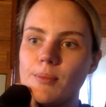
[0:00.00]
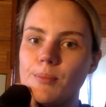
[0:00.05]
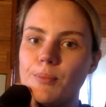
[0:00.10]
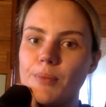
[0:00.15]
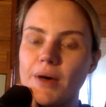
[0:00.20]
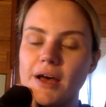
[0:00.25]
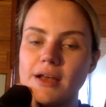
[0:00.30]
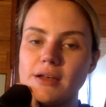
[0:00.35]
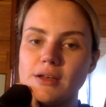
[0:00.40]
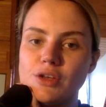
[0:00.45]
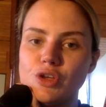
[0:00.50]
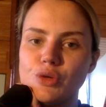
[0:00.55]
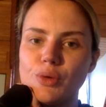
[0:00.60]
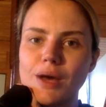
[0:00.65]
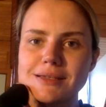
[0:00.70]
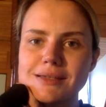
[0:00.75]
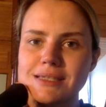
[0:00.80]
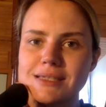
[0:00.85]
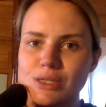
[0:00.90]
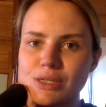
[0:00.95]
But you
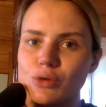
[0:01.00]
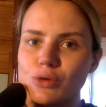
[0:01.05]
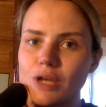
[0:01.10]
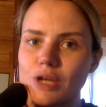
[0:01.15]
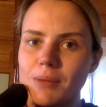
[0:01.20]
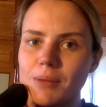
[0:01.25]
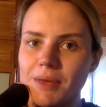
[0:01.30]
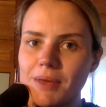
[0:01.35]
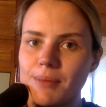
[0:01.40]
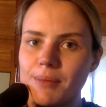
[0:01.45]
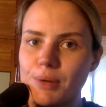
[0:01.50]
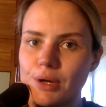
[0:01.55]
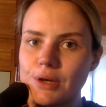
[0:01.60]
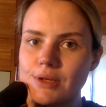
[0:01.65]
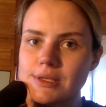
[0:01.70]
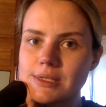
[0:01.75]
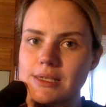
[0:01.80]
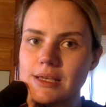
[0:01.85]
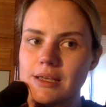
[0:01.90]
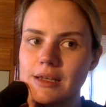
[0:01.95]
are still going to be a
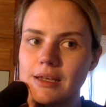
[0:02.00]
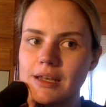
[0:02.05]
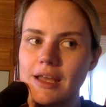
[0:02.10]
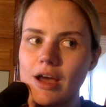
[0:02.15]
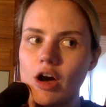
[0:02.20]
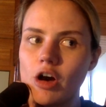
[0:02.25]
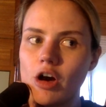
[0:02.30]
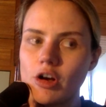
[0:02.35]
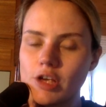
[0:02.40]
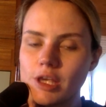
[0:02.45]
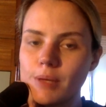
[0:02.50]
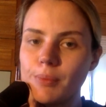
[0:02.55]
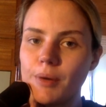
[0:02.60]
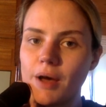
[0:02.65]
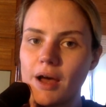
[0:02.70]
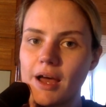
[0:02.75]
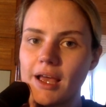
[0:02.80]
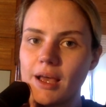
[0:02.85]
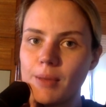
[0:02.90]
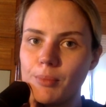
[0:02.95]
person
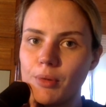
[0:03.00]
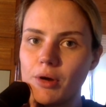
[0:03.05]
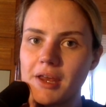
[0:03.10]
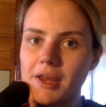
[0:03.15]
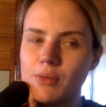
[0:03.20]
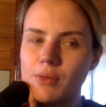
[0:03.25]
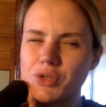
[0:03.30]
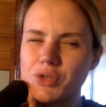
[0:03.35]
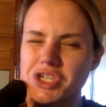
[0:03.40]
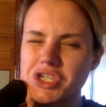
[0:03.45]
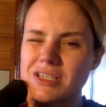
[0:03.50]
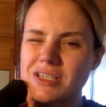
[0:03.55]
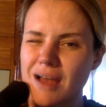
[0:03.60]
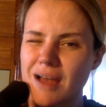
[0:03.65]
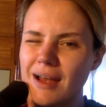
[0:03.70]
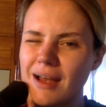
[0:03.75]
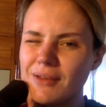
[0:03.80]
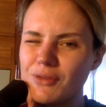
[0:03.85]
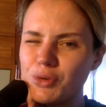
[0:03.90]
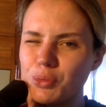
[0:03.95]
occupying a body, which is
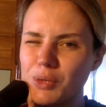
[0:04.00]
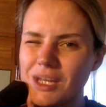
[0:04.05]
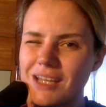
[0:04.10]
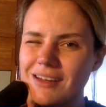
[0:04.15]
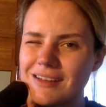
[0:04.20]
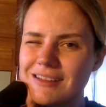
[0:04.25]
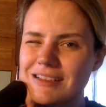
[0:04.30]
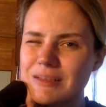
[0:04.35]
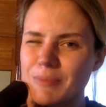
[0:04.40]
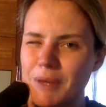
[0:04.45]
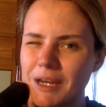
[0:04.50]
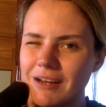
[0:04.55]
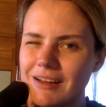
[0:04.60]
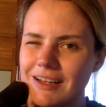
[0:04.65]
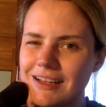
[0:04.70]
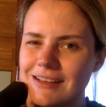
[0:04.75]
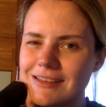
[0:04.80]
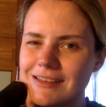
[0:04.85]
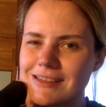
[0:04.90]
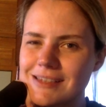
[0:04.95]
kind of a weird
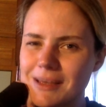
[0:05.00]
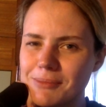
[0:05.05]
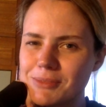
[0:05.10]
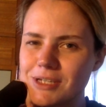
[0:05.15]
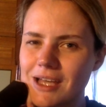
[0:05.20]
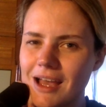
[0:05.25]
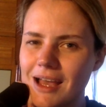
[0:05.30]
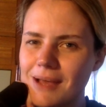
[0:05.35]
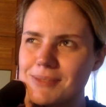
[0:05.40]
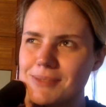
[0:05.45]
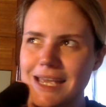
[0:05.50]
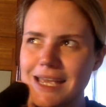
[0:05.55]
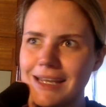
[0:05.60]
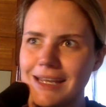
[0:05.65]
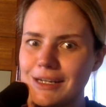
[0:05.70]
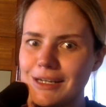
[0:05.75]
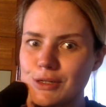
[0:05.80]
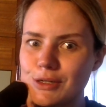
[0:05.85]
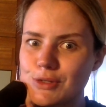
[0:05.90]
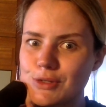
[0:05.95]
experience sometimes,
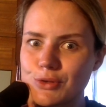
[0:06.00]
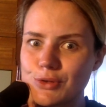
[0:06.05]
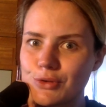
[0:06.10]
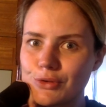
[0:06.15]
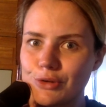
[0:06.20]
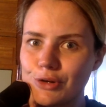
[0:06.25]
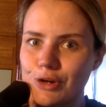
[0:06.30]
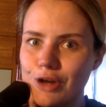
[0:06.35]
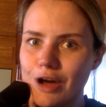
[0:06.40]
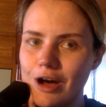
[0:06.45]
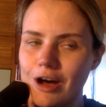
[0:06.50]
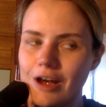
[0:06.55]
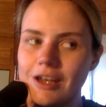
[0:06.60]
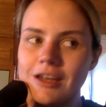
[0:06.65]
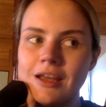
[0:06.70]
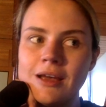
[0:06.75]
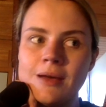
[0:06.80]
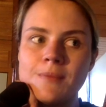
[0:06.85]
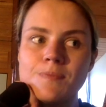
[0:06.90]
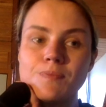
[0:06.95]
eating disorder or not,
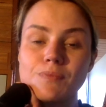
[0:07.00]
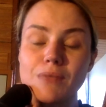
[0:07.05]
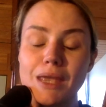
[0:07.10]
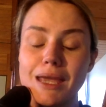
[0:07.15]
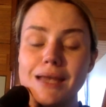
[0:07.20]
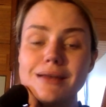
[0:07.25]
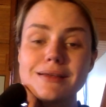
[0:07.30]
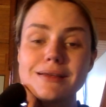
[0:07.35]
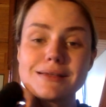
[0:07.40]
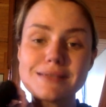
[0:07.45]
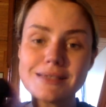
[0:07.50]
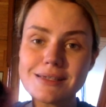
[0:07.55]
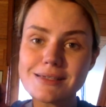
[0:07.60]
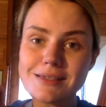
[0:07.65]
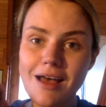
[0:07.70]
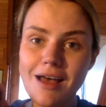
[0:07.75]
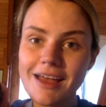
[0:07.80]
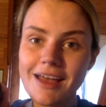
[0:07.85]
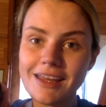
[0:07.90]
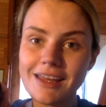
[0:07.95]
in a
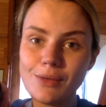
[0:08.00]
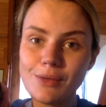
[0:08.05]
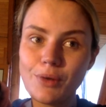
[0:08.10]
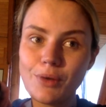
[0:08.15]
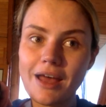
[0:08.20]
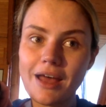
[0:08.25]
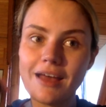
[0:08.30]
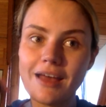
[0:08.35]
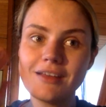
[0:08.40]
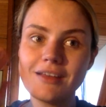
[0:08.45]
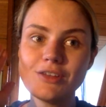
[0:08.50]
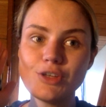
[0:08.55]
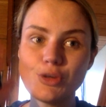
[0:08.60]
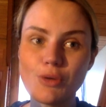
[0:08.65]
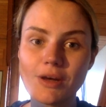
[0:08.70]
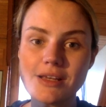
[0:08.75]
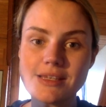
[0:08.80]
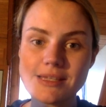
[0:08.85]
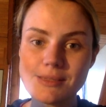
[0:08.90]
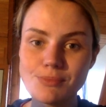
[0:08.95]
society where
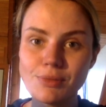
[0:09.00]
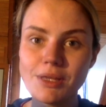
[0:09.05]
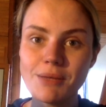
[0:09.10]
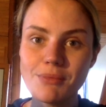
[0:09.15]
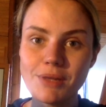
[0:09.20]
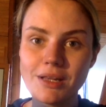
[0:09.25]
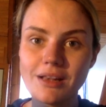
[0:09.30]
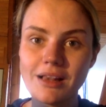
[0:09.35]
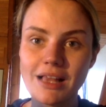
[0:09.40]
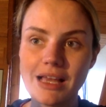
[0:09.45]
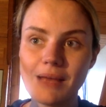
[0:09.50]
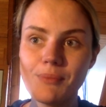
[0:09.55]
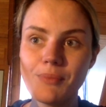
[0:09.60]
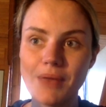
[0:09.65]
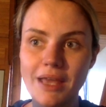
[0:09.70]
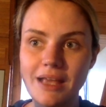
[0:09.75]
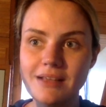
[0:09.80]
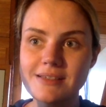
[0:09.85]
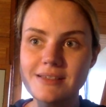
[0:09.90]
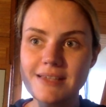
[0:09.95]
you are subliminally
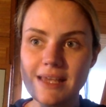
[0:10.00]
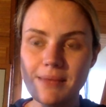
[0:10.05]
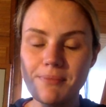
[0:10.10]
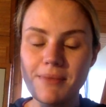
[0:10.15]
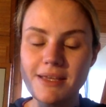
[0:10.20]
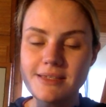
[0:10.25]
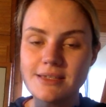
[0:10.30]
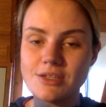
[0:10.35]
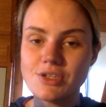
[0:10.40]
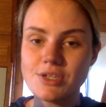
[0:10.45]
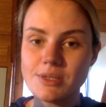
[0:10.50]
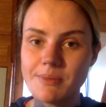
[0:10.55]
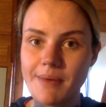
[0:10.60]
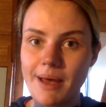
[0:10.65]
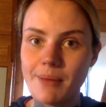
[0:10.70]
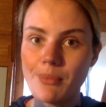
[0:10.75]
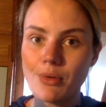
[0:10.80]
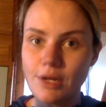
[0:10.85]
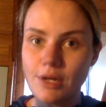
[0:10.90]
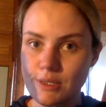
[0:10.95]
being sent messages
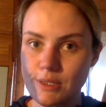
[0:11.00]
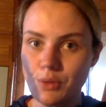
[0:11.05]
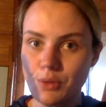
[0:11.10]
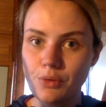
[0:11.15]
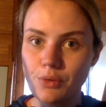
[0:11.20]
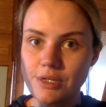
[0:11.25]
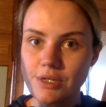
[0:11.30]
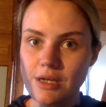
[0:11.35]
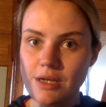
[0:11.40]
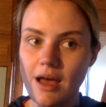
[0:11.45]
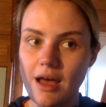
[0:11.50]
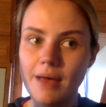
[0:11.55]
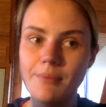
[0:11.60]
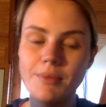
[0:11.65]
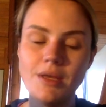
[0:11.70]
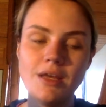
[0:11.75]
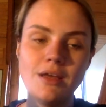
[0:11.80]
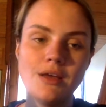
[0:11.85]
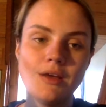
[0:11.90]
about bodies all the time.